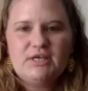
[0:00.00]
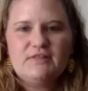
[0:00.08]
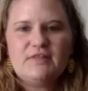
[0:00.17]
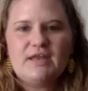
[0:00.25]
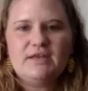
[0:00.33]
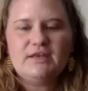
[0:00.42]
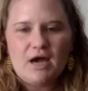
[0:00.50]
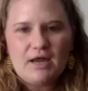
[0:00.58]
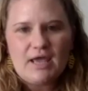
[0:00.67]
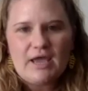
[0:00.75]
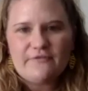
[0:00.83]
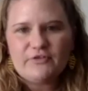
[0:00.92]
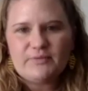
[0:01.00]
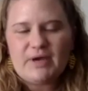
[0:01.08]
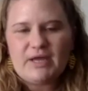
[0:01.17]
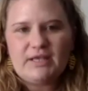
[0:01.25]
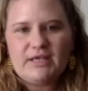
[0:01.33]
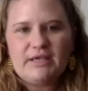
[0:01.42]
that not
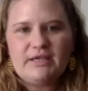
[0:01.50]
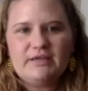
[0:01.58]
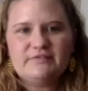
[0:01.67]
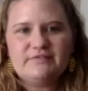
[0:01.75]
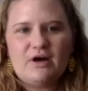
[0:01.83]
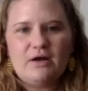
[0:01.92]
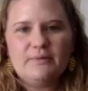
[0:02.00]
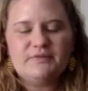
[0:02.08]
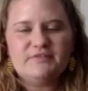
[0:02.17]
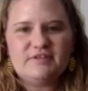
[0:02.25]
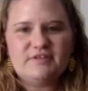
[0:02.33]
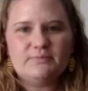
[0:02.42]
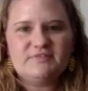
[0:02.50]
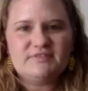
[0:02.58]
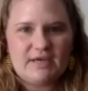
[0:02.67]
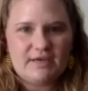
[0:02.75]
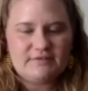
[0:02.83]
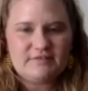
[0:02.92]
everybody is on the same
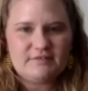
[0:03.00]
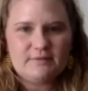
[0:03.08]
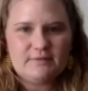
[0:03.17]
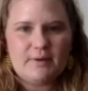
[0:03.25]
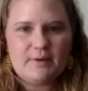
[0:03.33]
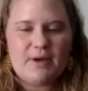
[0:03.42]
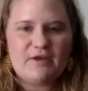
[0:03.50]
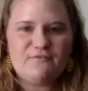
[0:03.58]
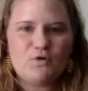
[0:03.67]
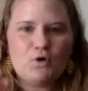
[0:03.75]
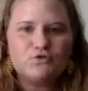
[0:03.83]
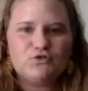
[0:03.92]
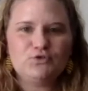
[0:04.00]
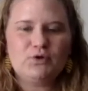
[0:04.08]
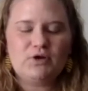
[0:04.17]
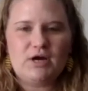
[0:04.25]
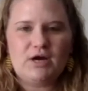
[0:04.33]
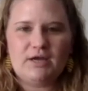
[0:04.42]
sites. My folks who
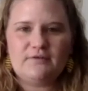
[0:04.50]
are on